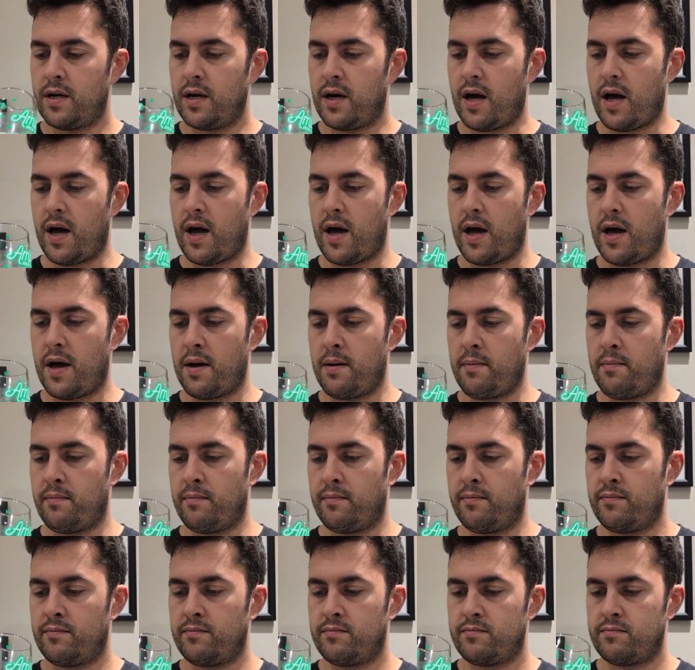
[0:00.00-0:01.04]

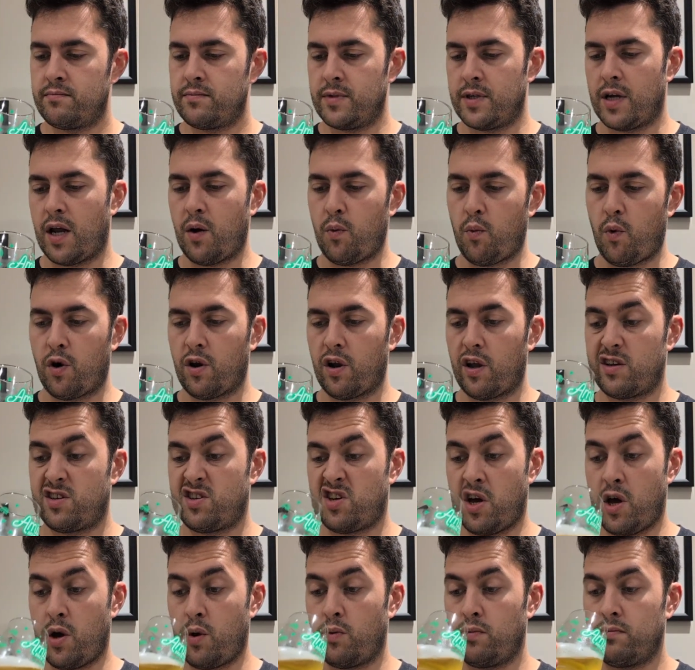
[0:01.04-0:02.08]
or
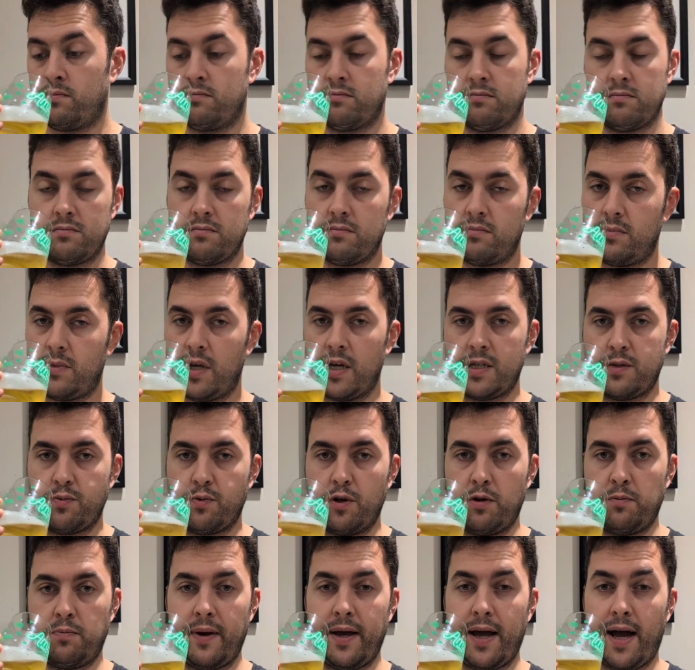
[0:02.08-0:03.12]
two, this
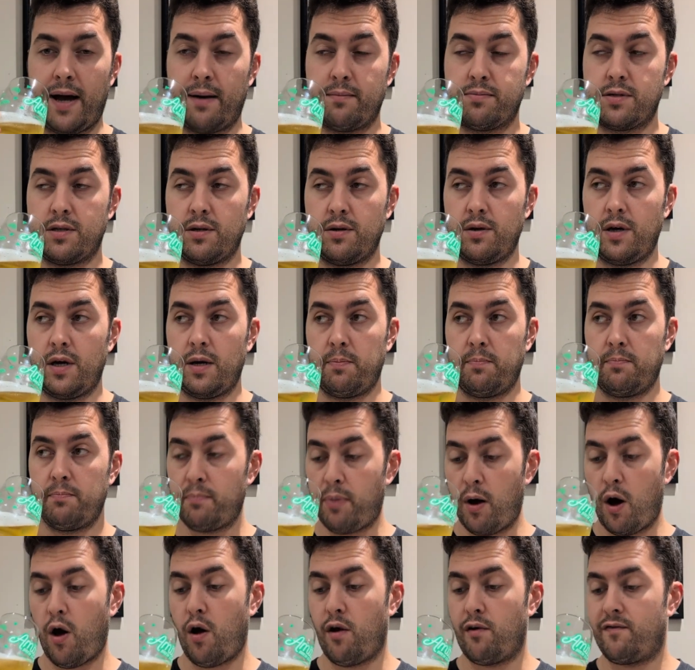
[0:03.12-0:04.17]
would be absolutely
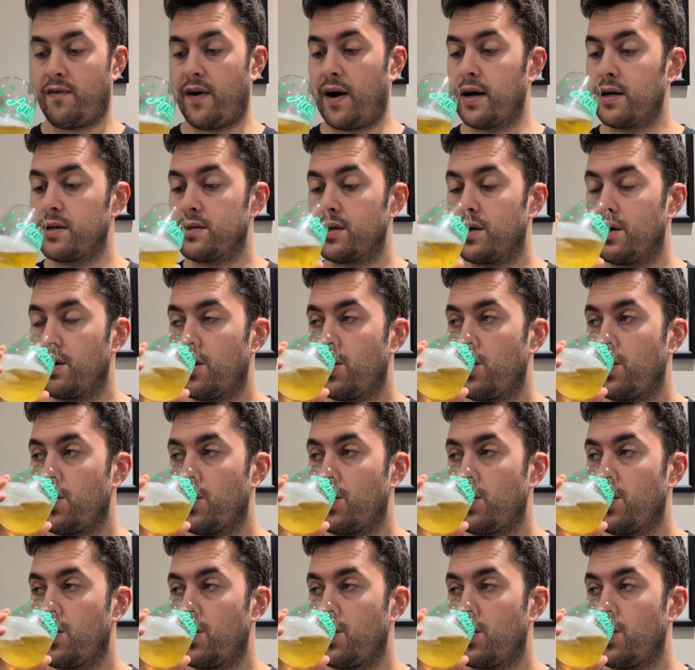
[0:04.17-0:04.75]
perfect.